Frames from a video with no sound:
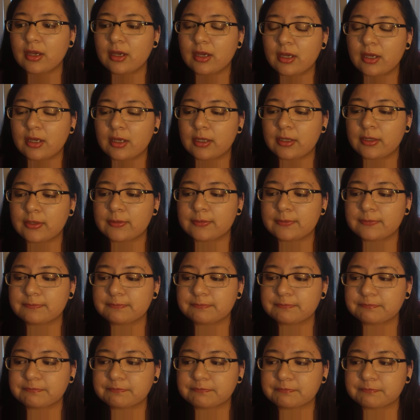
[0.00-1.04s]

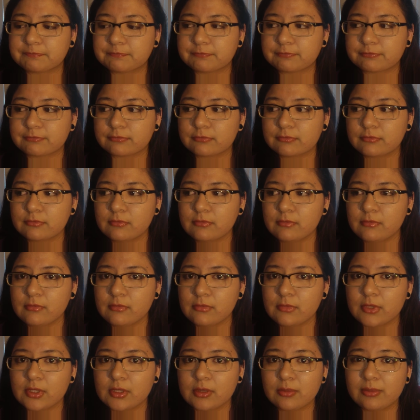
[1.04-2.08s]
Um,
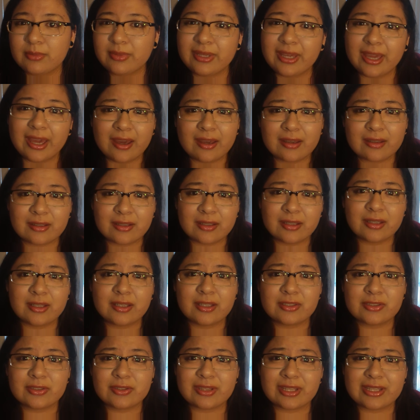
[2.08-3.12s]
but yeah,
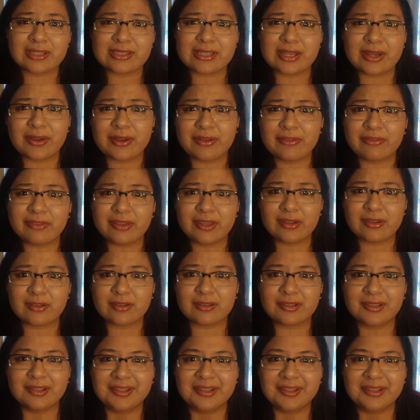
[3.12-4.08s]
so that's how I feel.